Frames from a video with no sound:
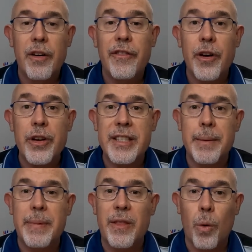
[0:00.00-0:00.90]
First,
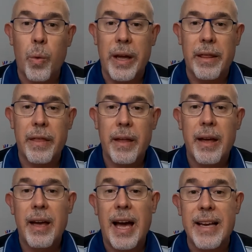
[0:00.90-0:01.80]
there'd be the width,
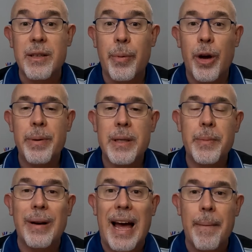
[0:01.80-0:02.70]
as a
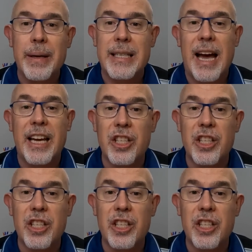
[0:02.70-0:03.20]
purpose-built Habitat